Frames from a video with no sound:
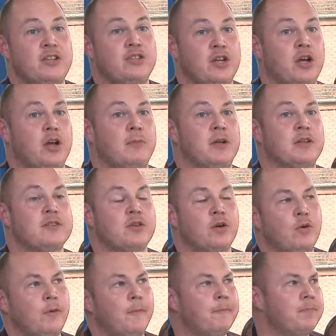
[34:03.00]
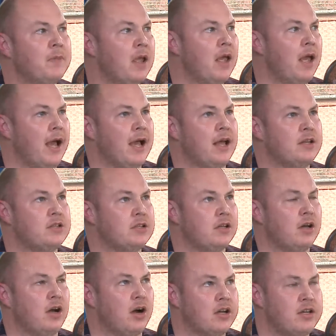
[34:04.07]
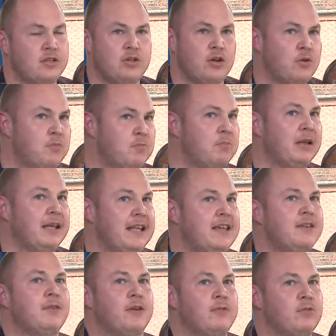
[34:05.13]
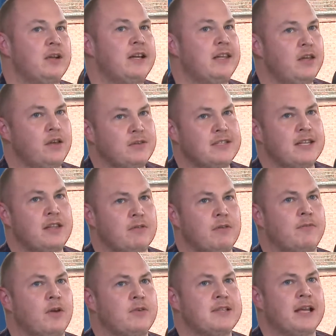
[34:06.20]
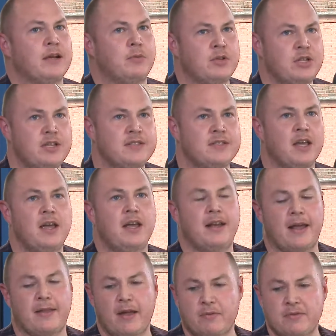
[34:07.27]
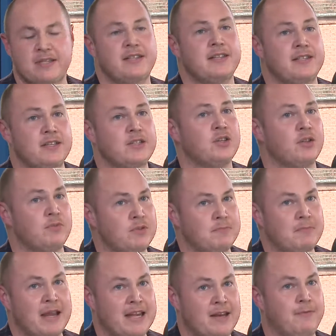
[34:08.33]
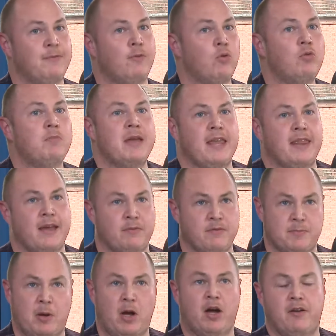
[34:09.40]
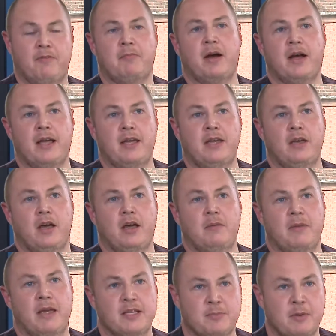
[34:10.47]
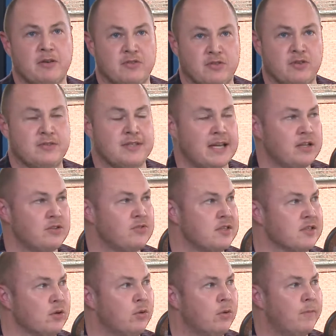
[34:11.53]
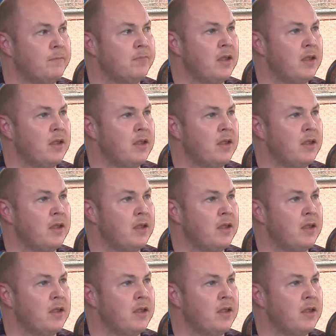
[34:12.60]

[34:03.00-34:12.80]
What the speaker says: German at school, and I don't believe I've really used either of those languages. Now, that was a decision that was made for me. That was part of my experience with secondary school.